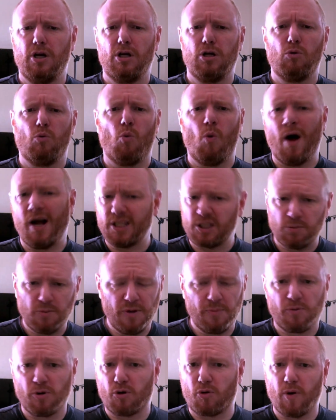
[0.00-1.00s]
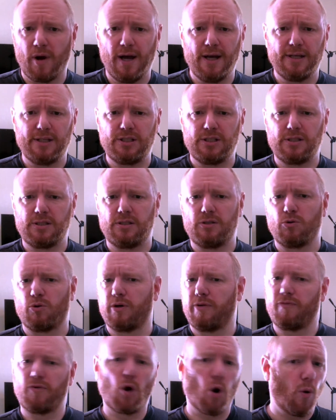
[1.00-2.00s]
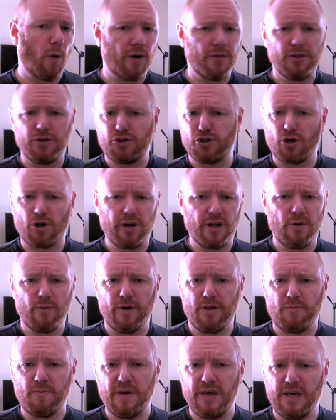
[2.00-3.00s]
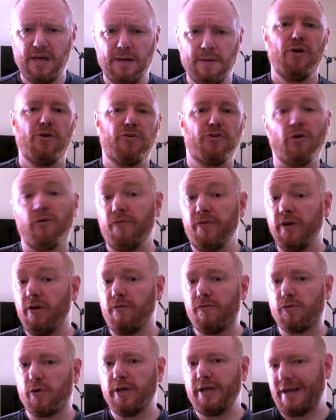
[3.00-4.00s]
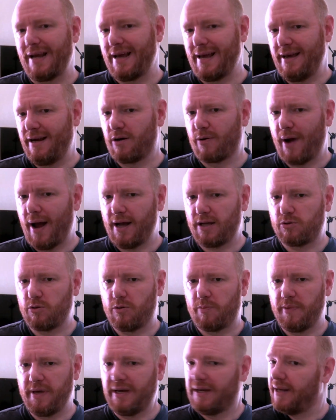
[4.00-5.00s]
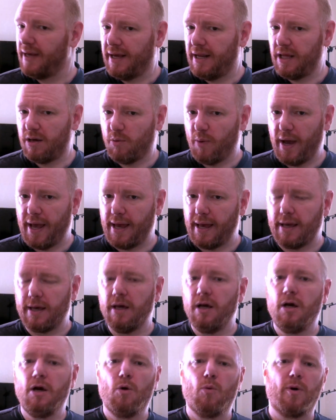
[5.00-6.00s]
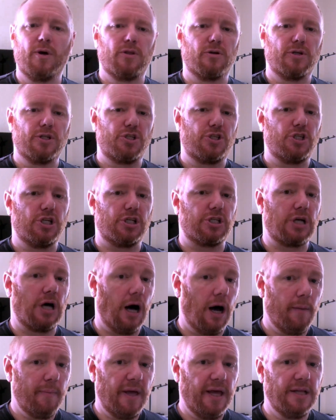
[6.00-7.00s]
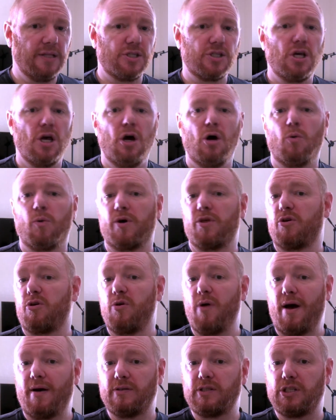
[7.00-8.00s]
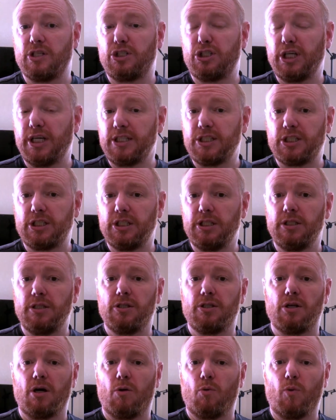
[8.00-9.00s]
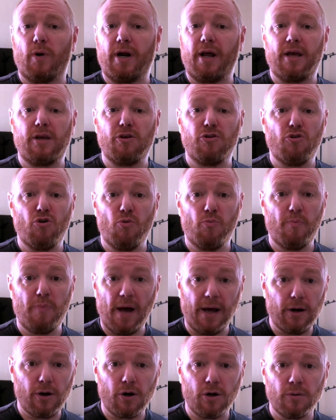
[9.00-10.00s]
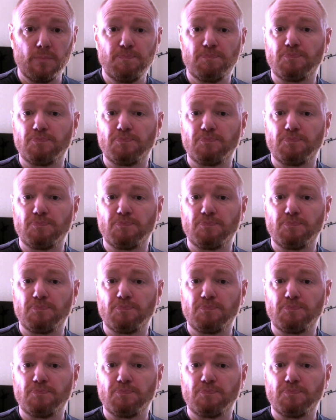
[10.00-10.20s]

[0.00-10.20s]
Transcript: watch me progress, sort of go on the journey with me. So feel free to interact with me in any way, whether it's just comments, whether you have suggestions on what I could do better,